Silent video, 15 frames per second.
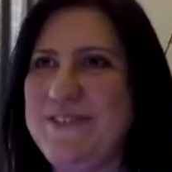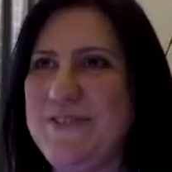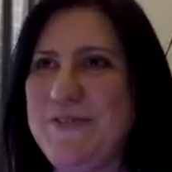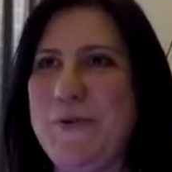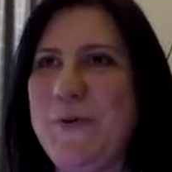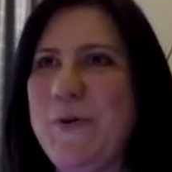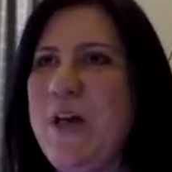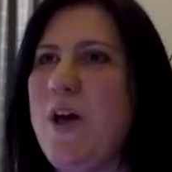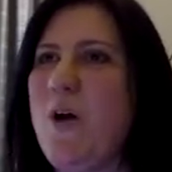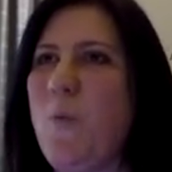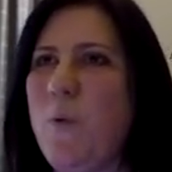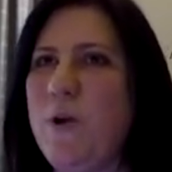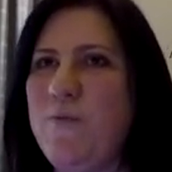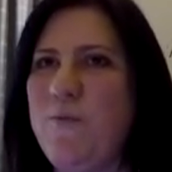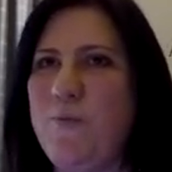So
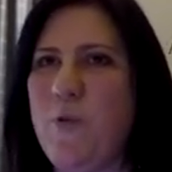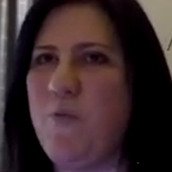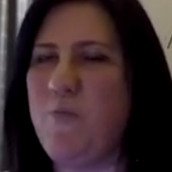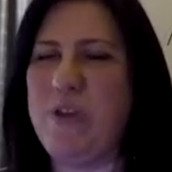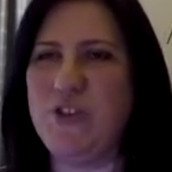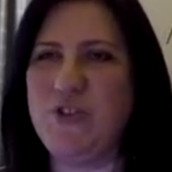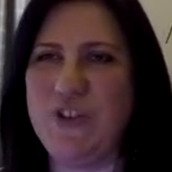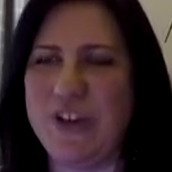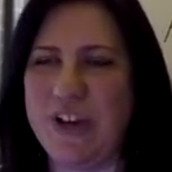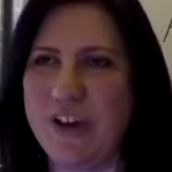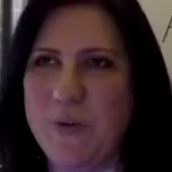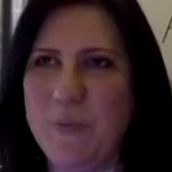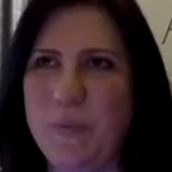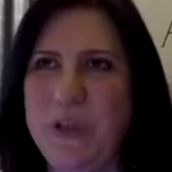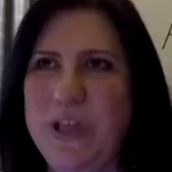we've been doing a
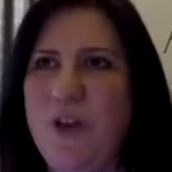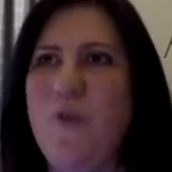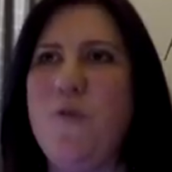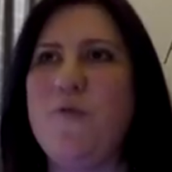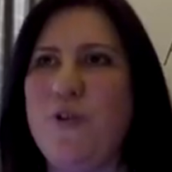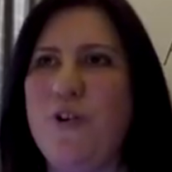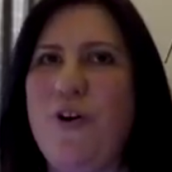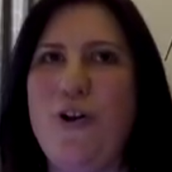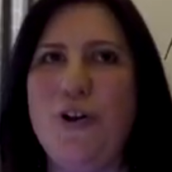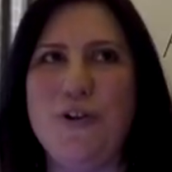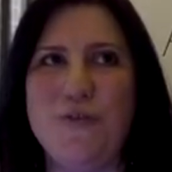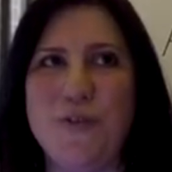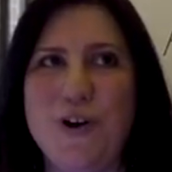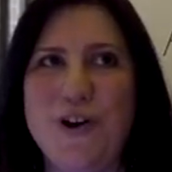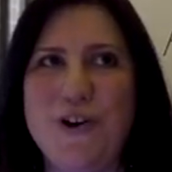complete overhaul
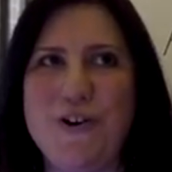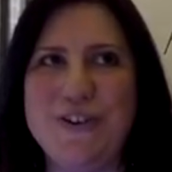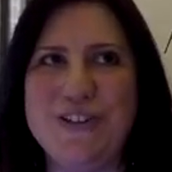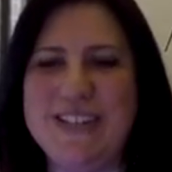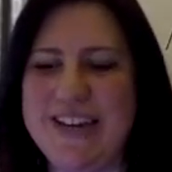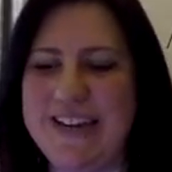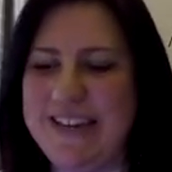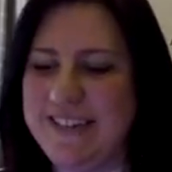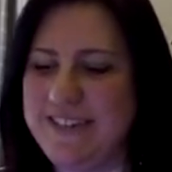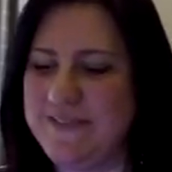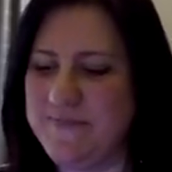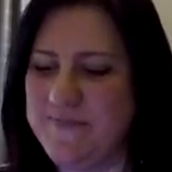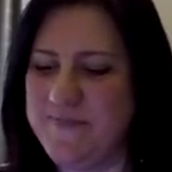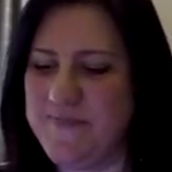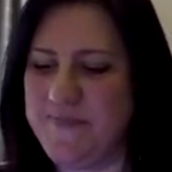of our content.